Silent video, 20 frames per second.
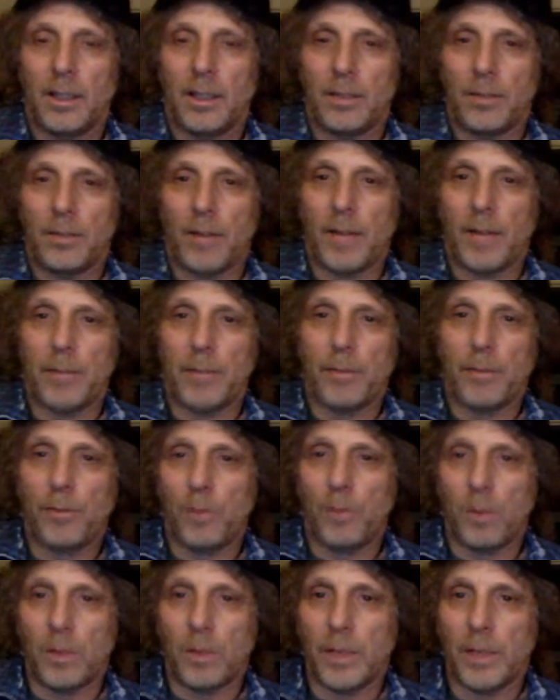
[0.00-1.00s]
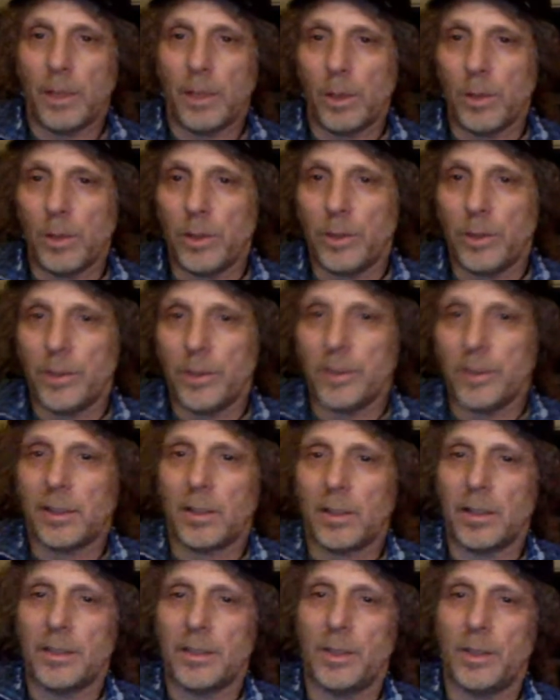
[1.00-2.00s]
Right before Hero Jr.
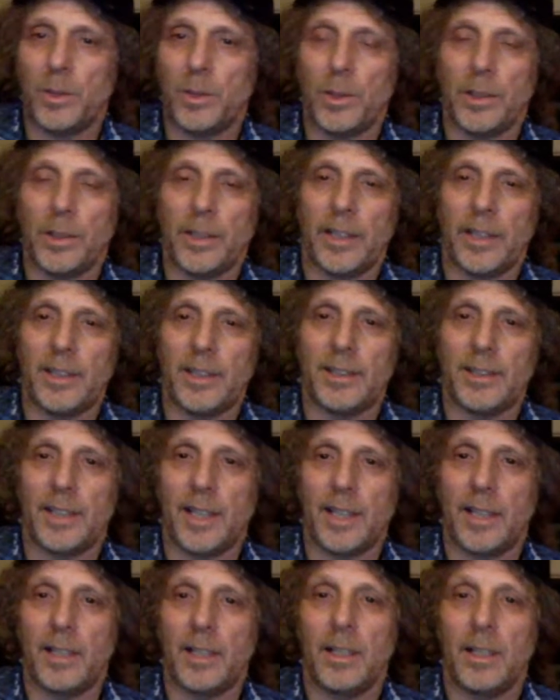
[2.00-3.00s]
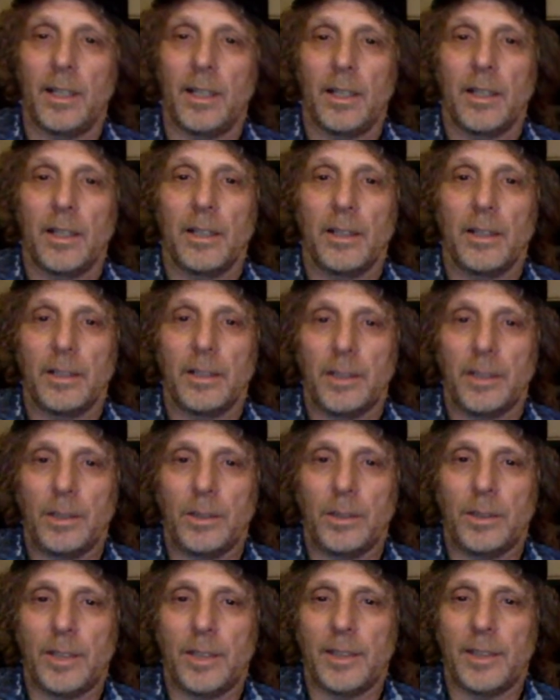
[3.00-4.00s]
started touring, they just said,
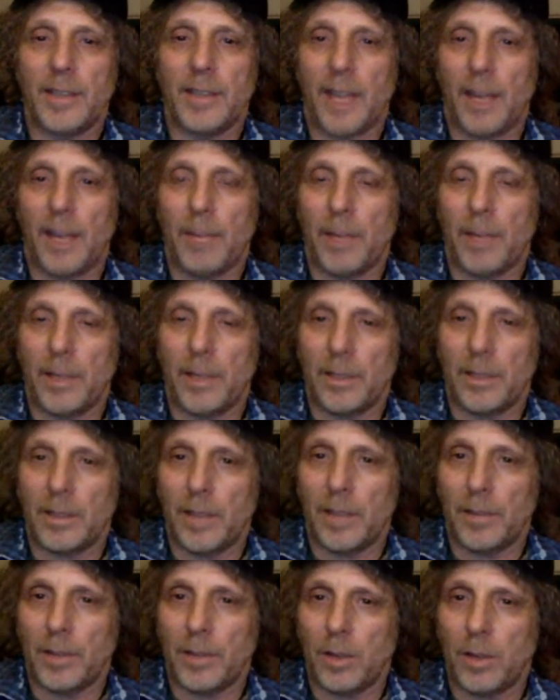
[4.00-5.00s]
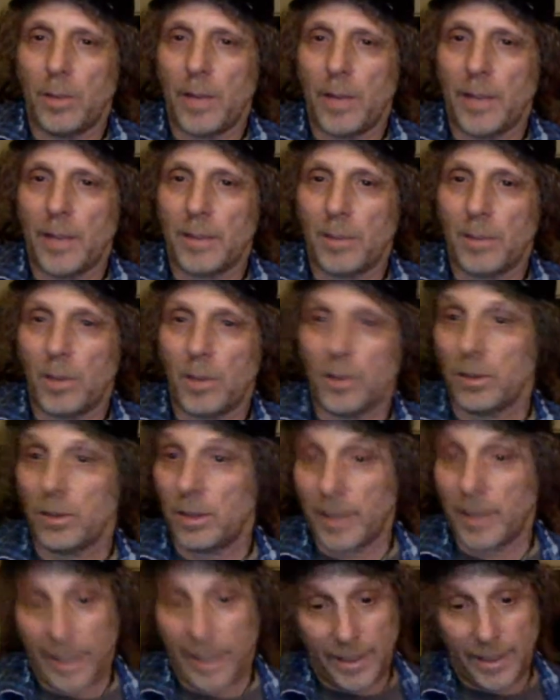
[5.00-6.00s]
use this amp and you'll never go back to
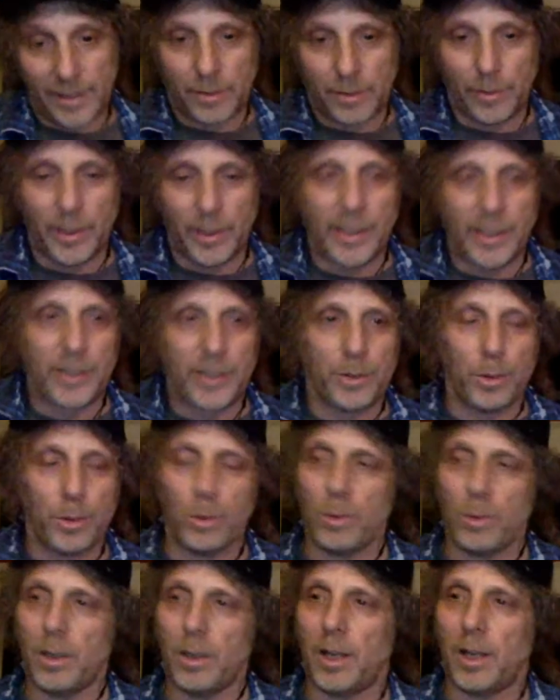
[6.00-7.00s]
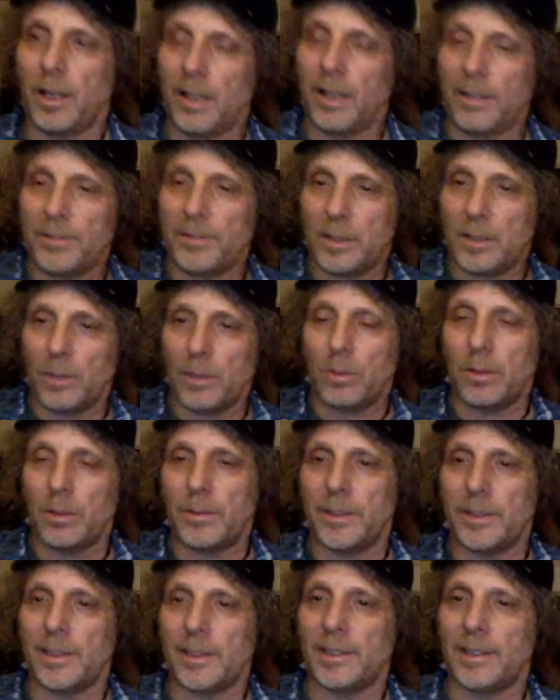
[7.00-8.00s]
Marshall. And it's really true. I have toured
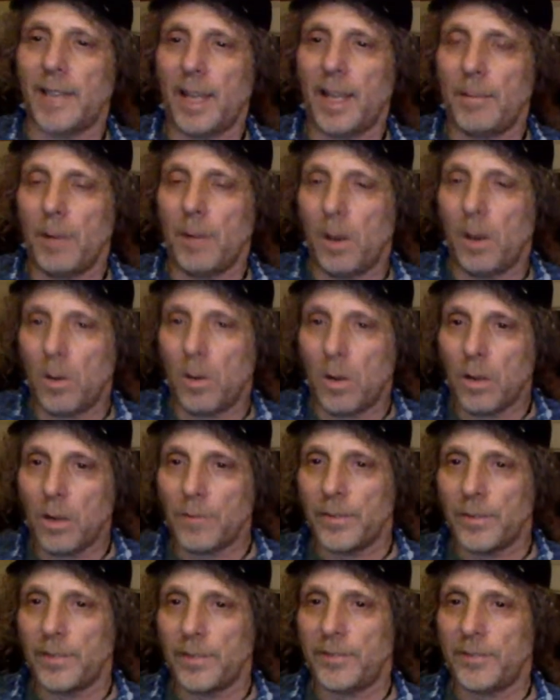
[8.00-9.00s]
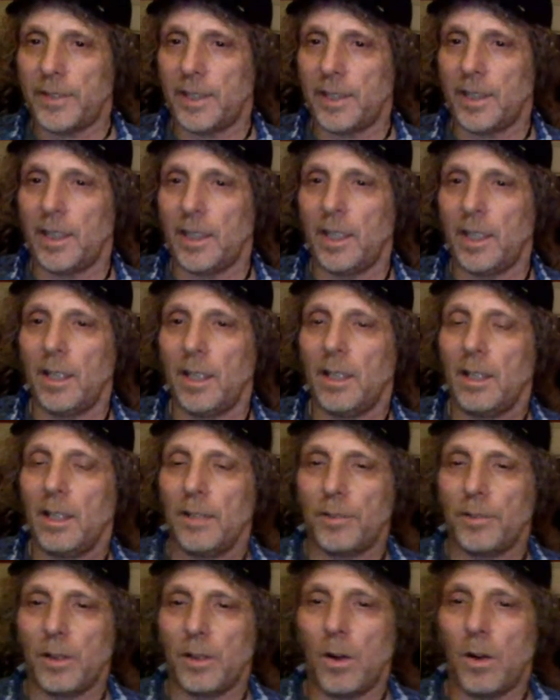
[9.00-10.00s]
with the same OR50
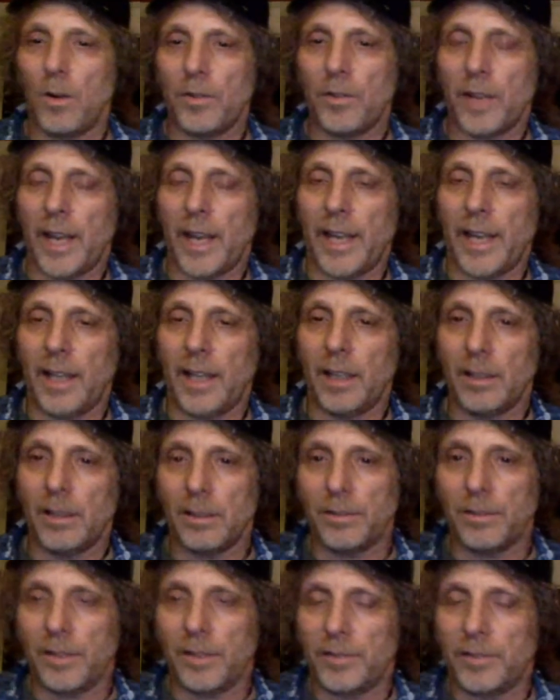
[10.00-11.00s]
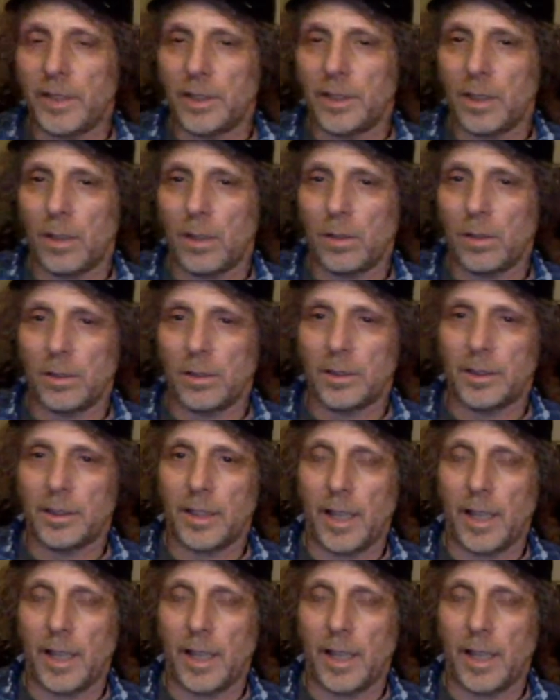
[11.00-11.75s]
for over 850 shows.